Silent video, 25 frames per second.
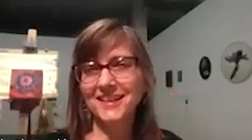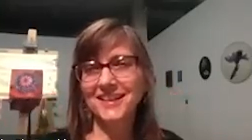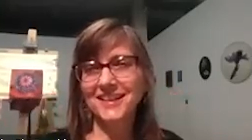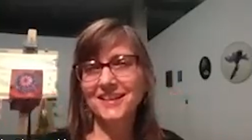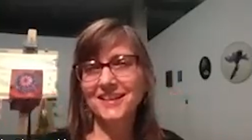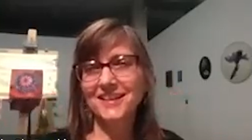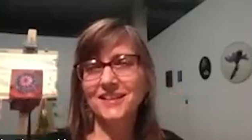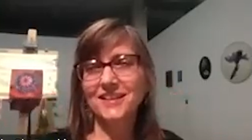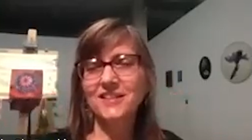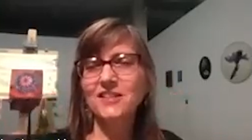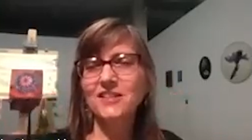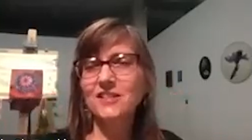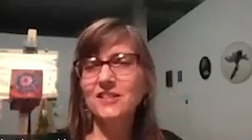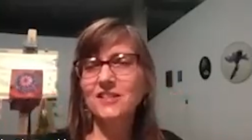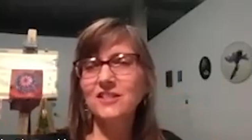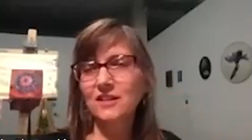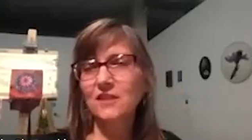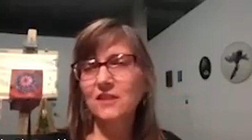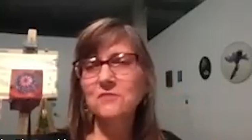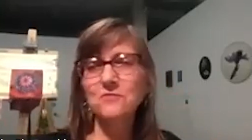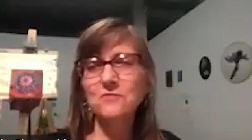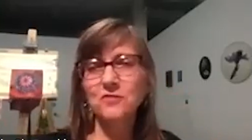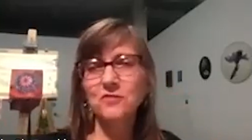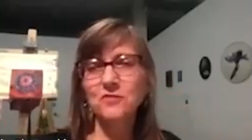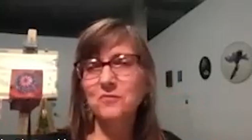the
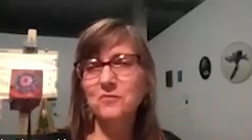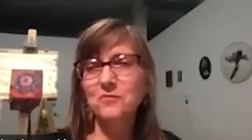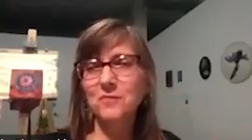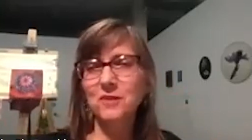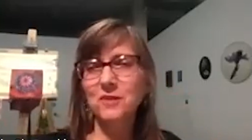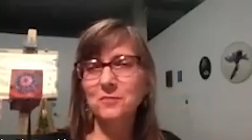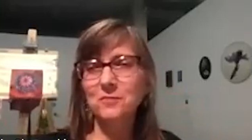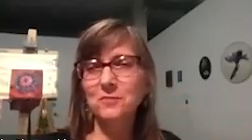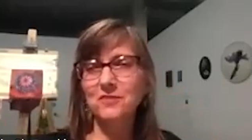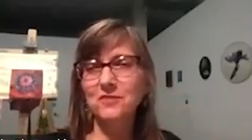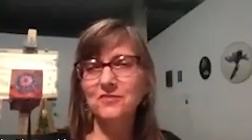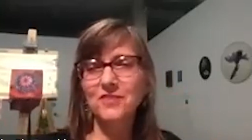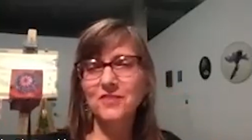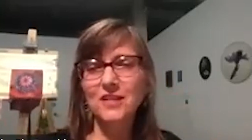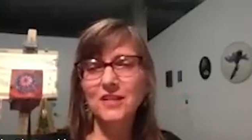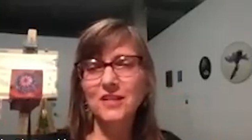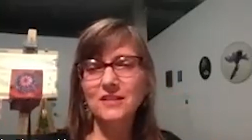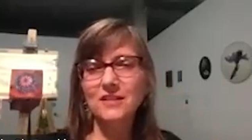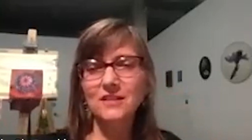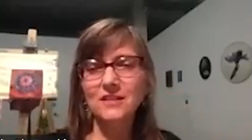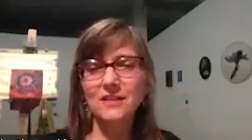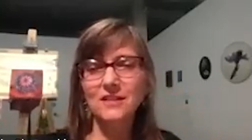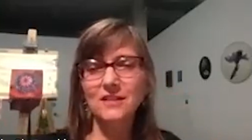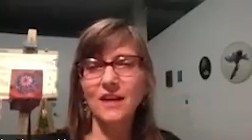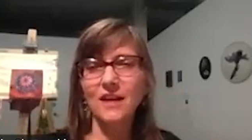discomfort maybe of
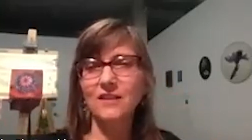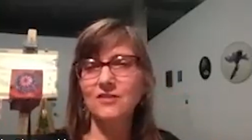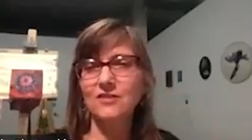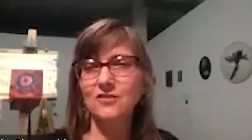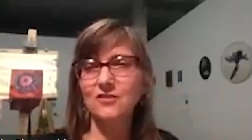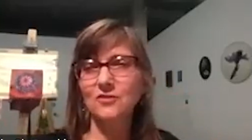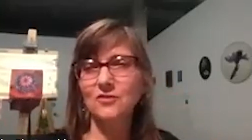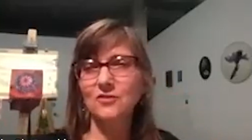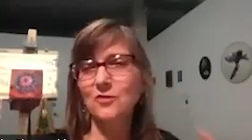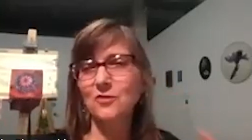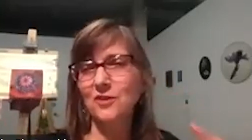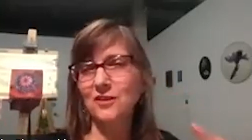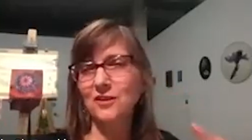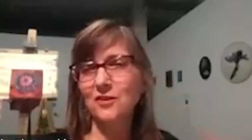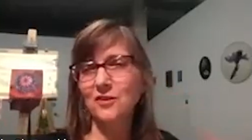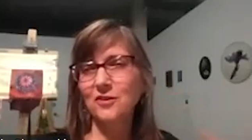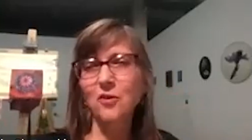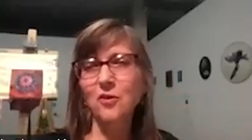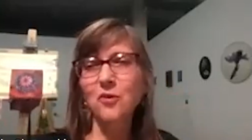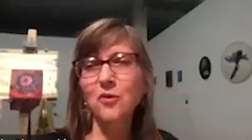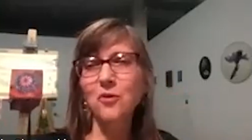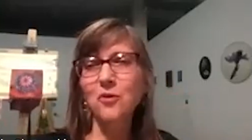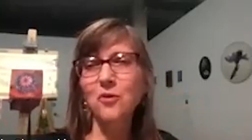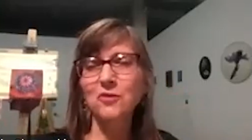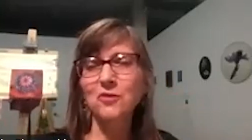insects or
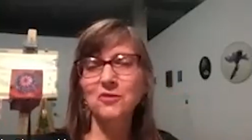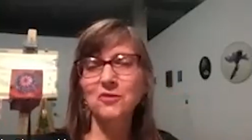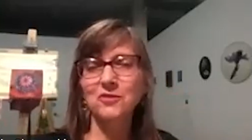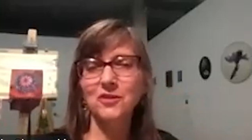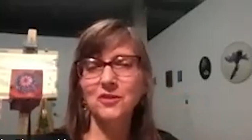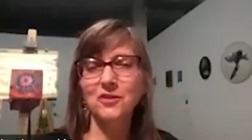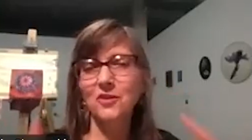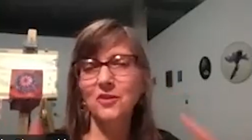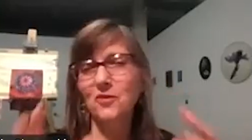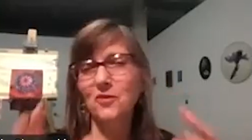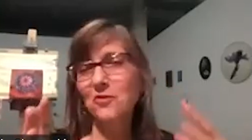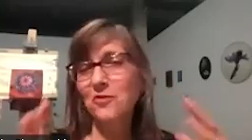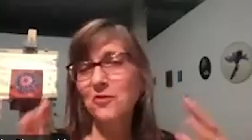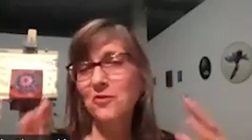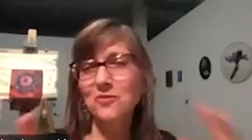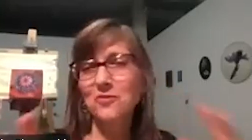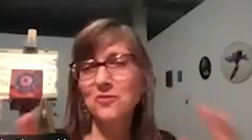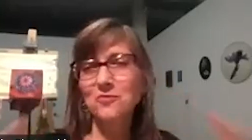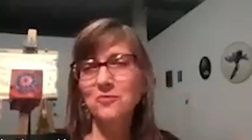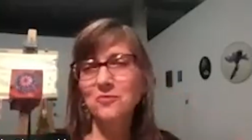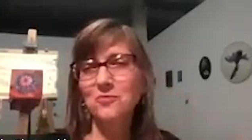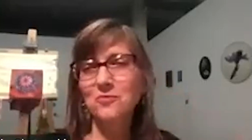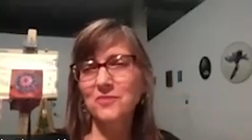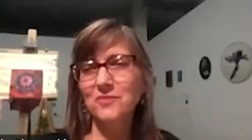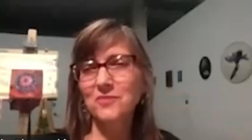cold
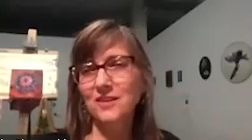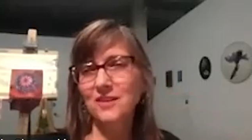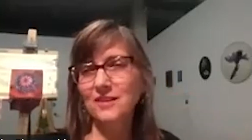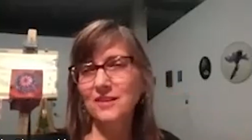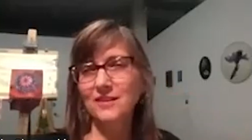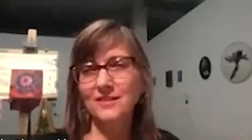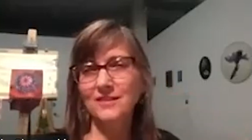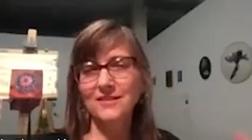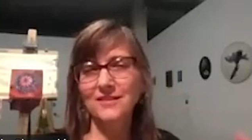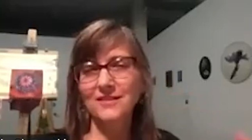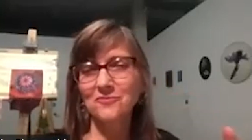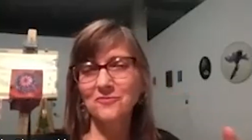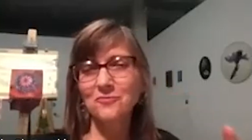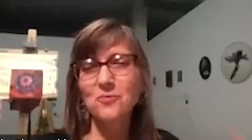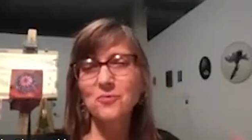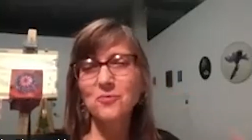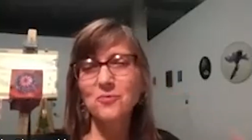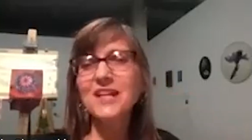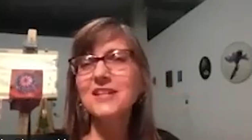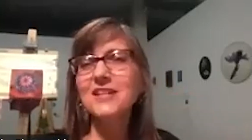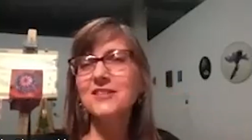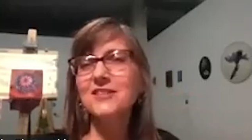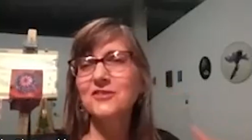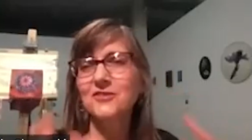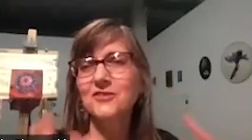or the
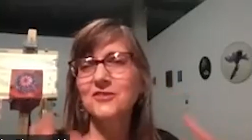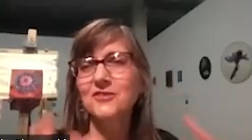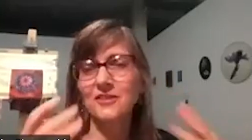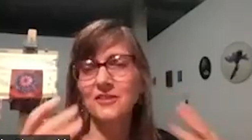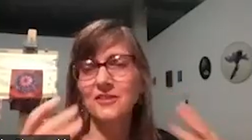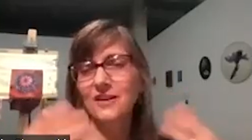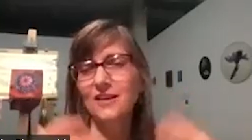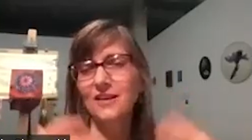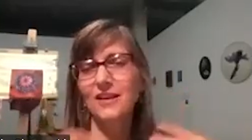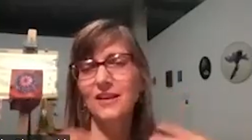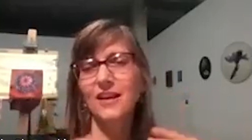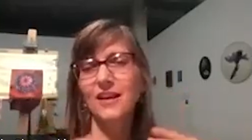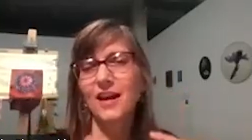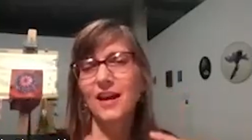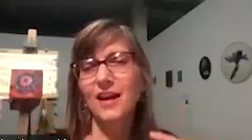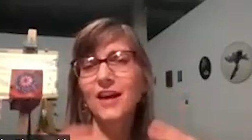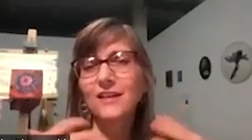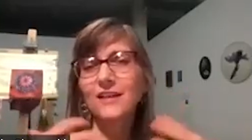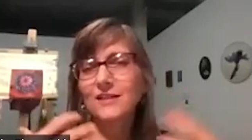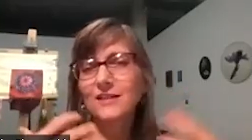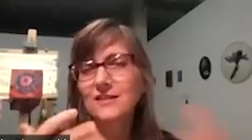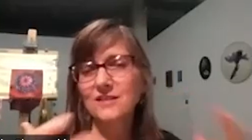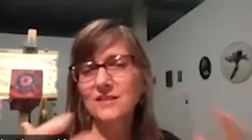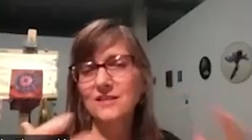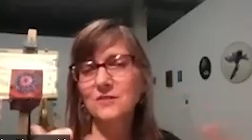wind,
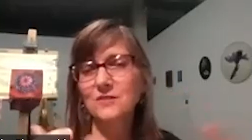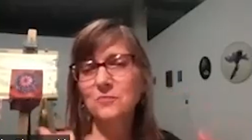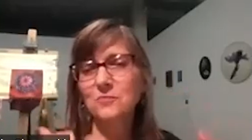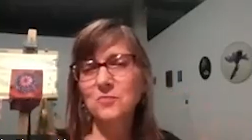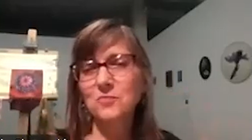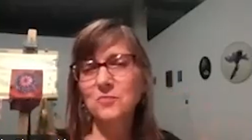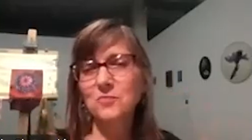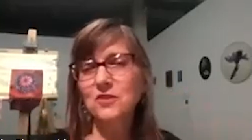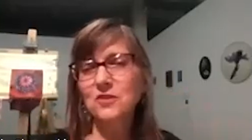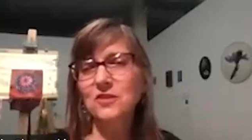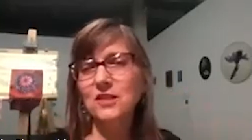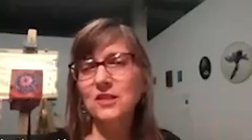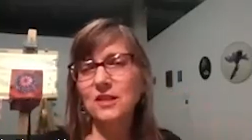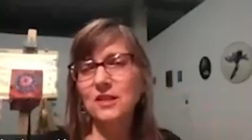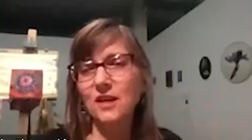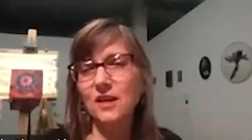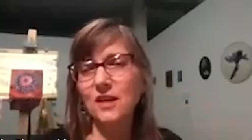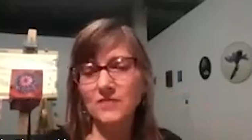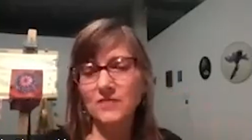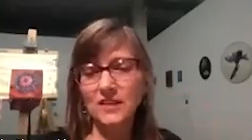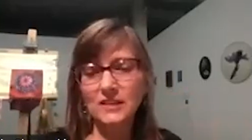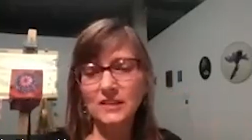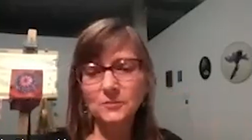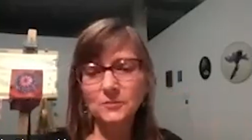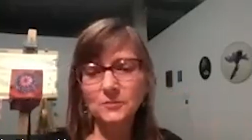and it's the beauty of
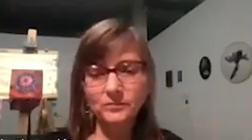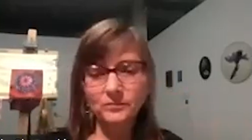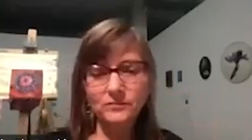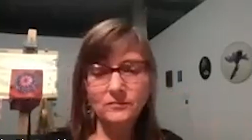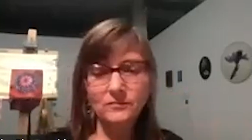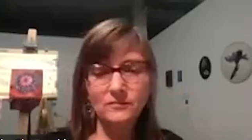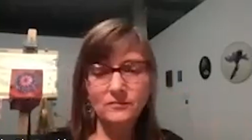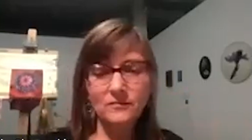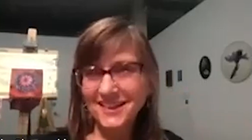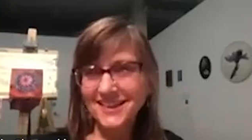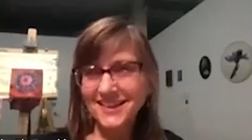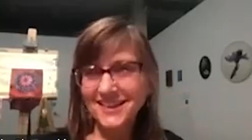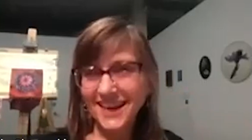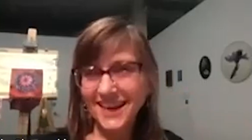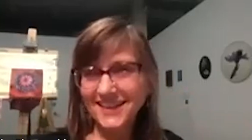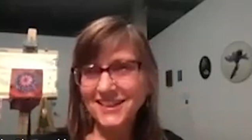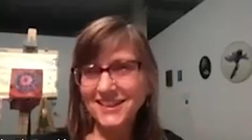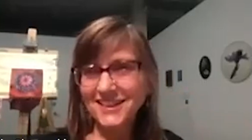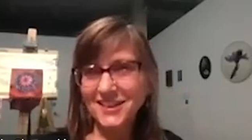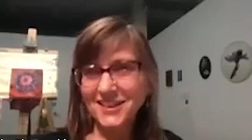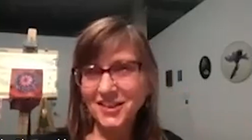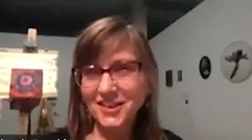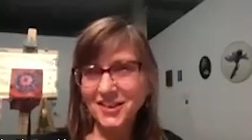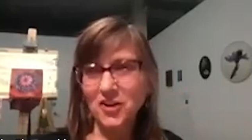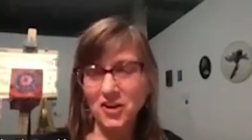it, that's
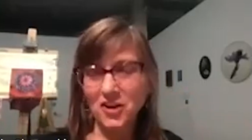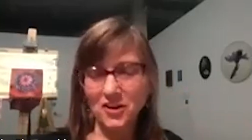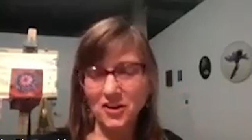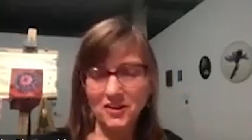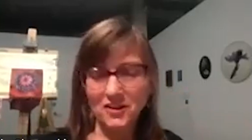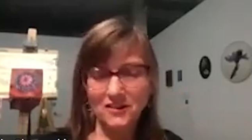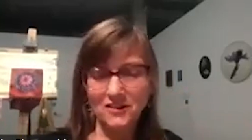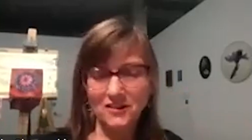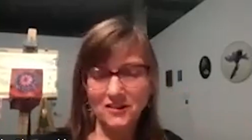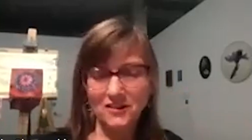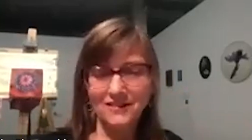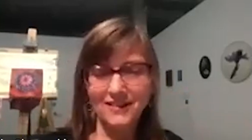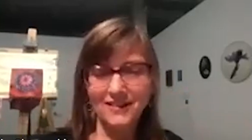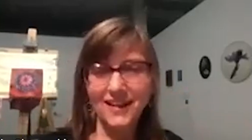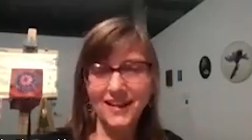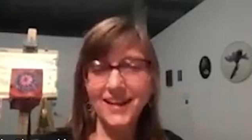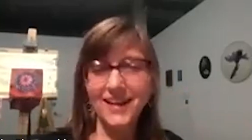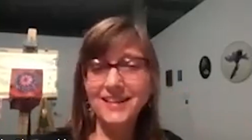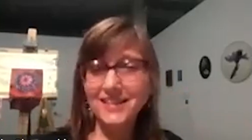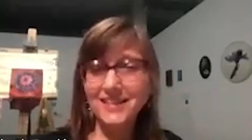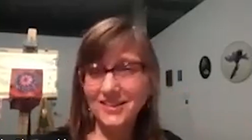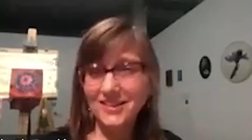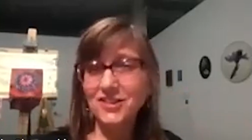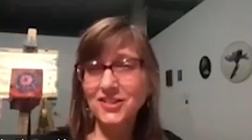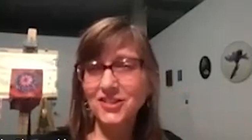the art. And
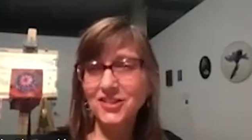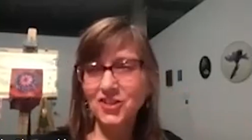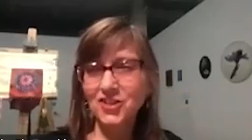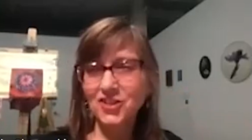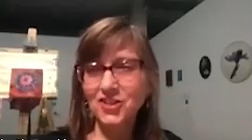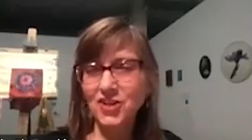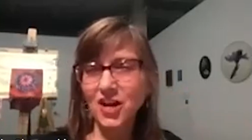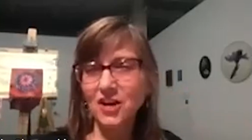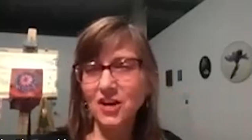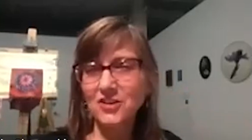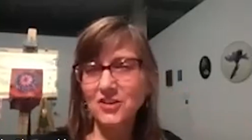it's the shared